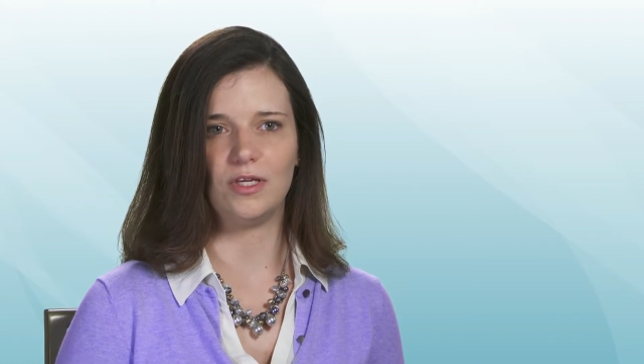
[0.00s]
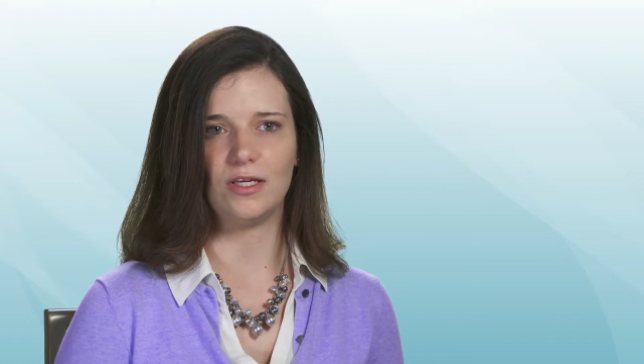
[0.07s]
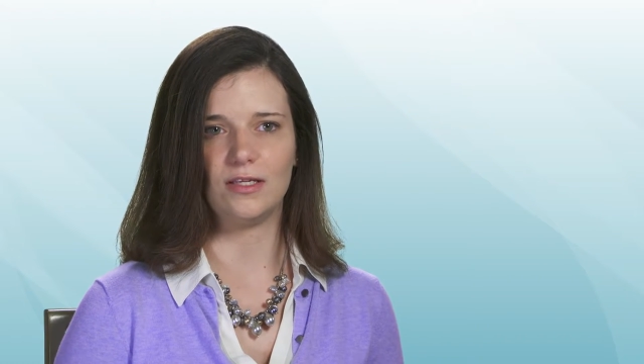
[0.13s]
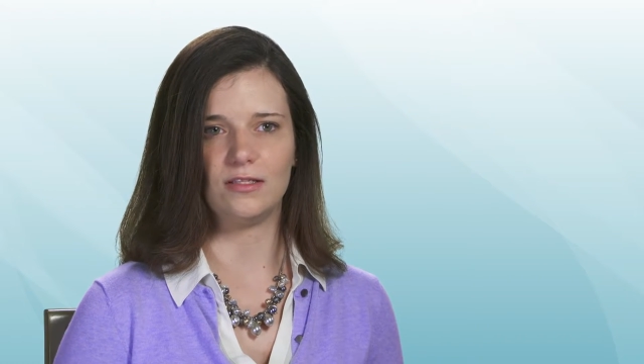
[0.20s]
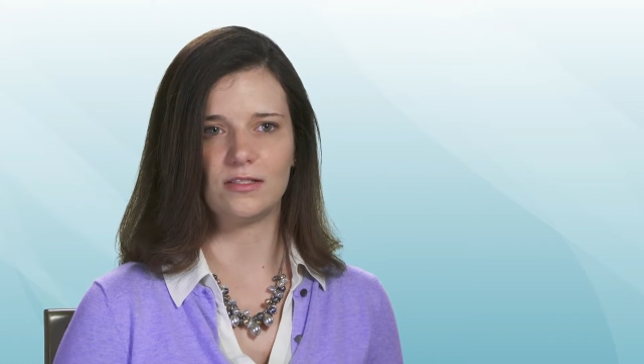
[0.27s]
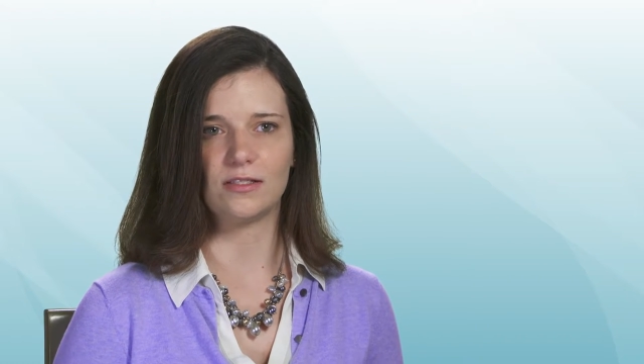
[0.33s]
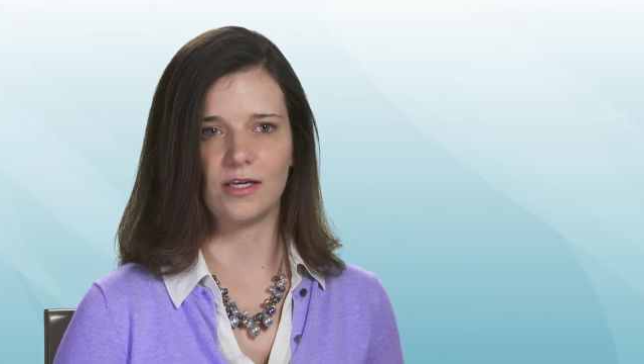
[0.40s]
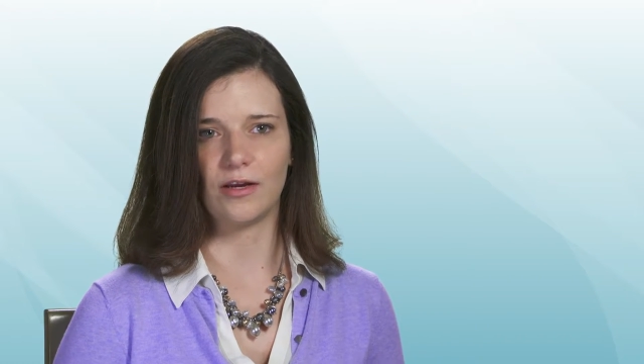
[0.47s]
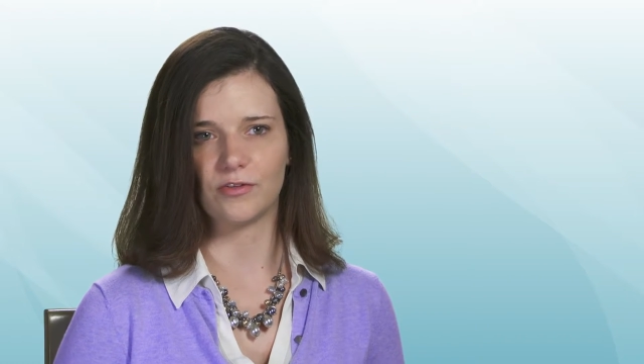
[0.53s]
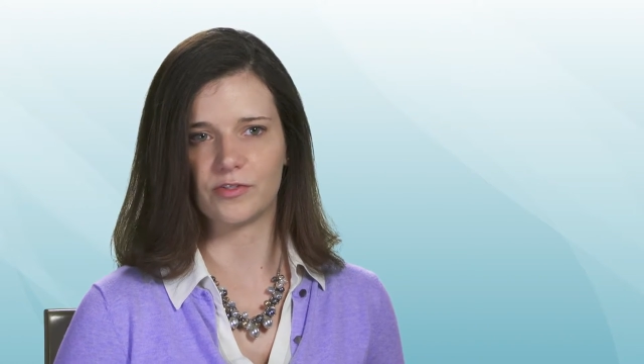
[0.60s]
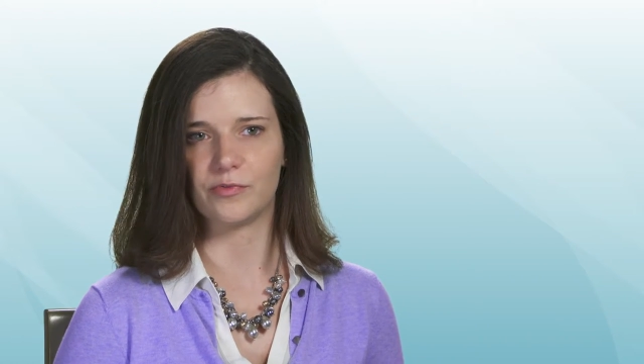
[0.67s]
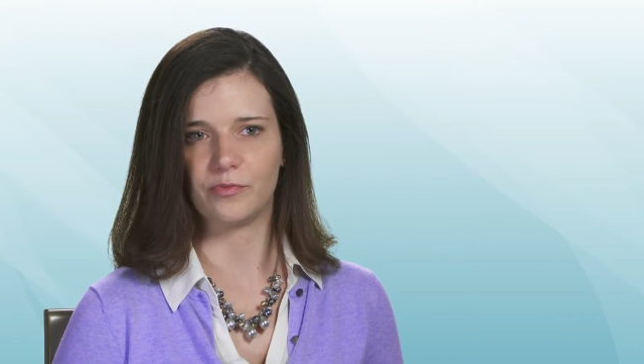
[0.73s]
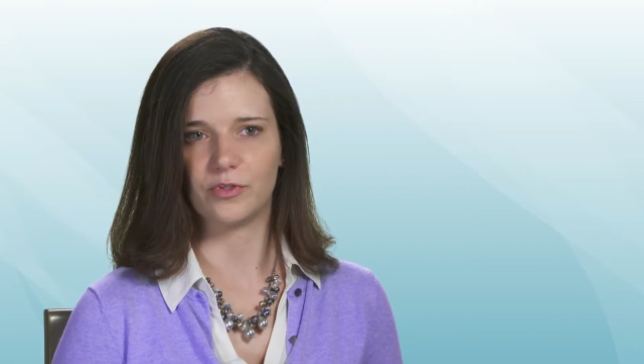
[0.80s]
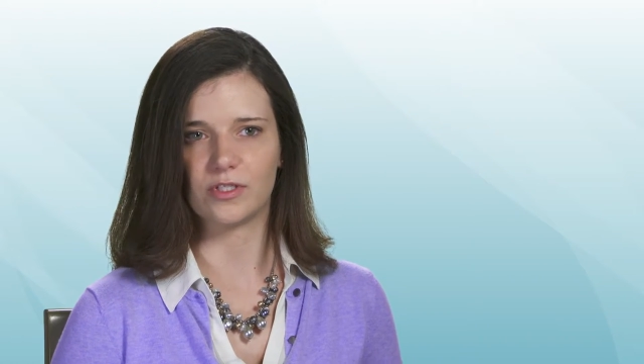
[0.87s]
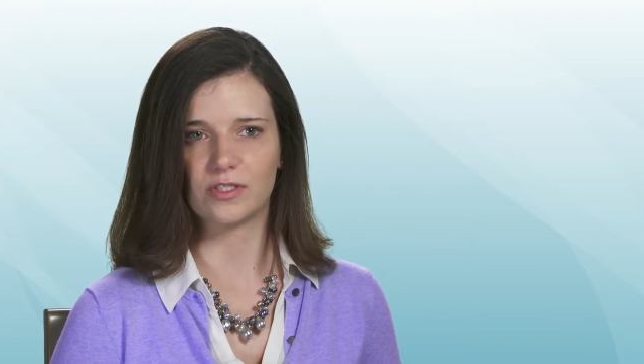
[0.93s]
the ins and outs
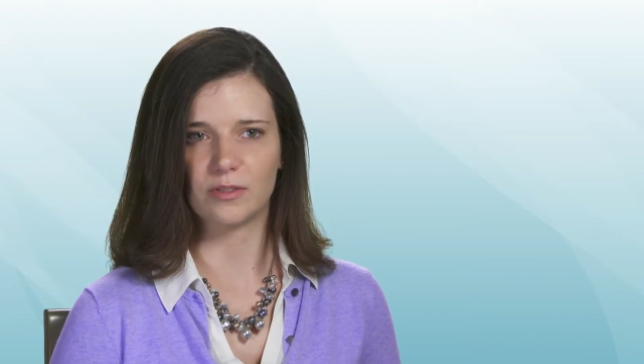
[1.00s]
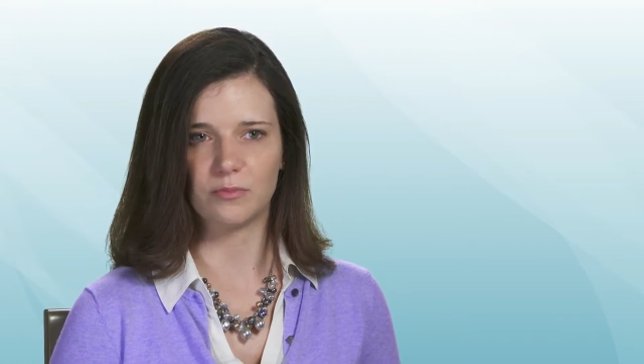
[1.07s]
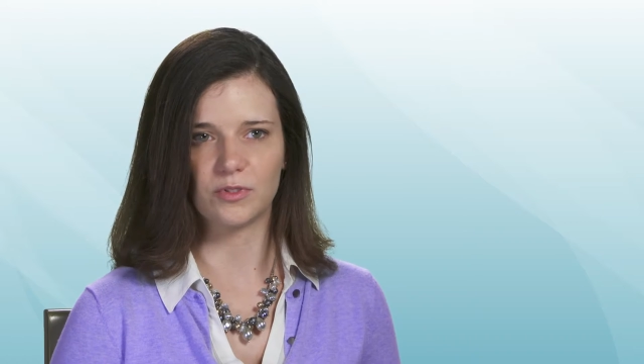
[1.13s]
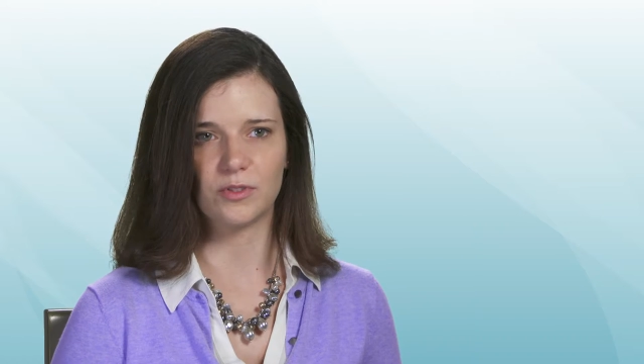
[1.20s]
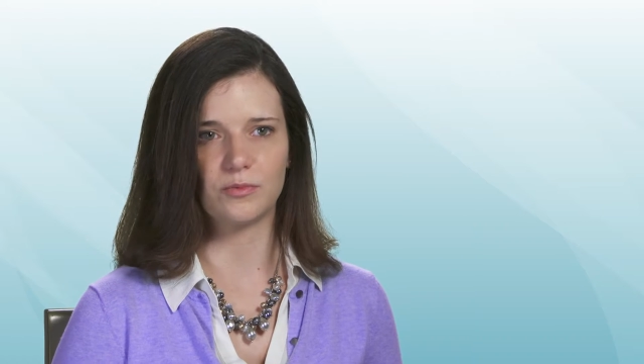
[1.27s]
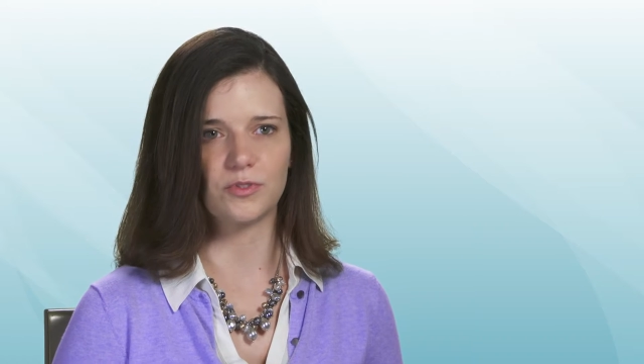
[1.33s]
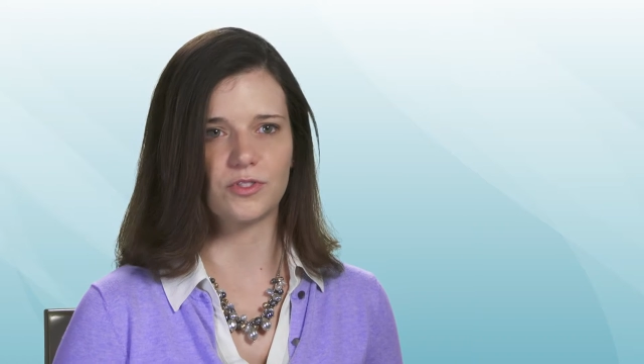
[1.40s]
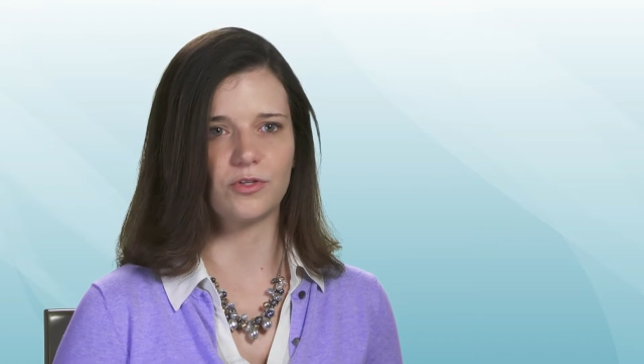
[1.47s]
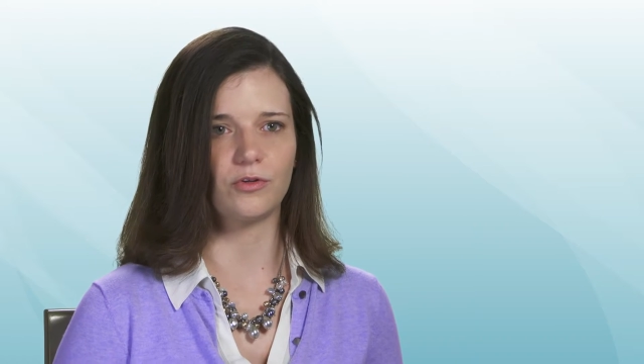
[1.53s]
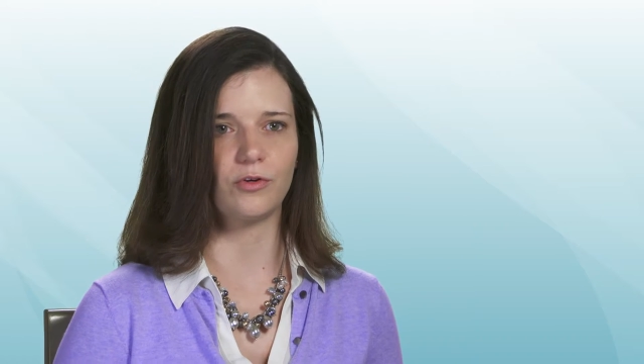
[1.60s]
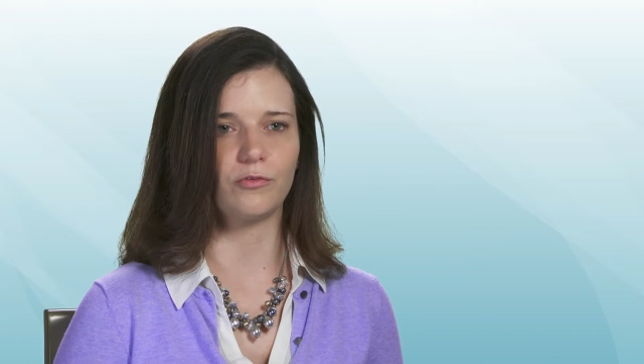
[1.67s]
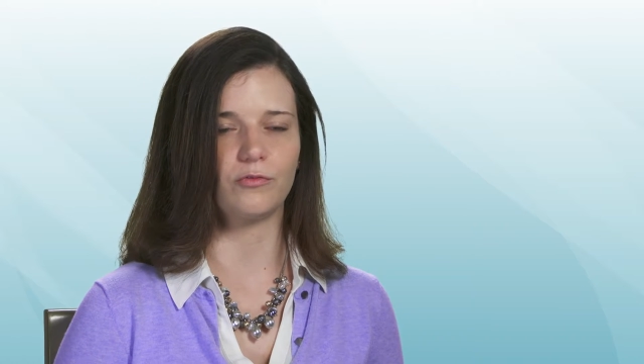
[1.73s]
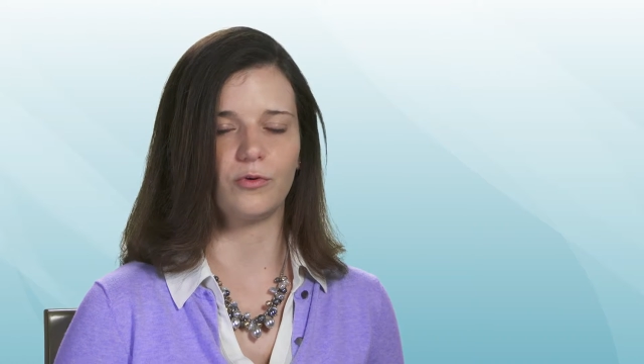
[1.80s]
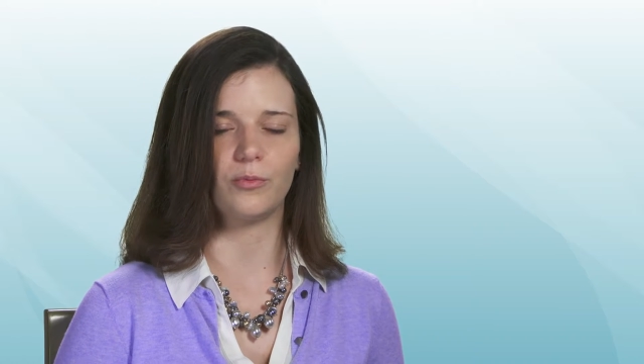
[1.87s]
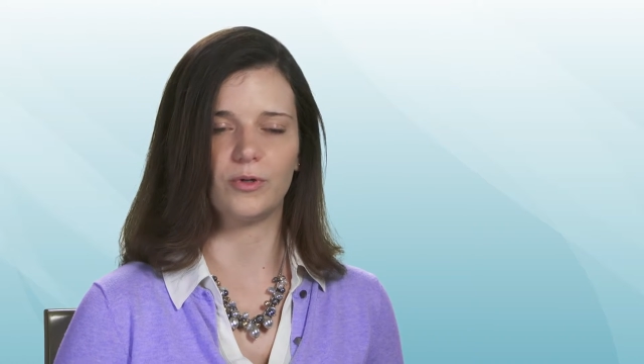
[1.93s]
of what symptoms to look for,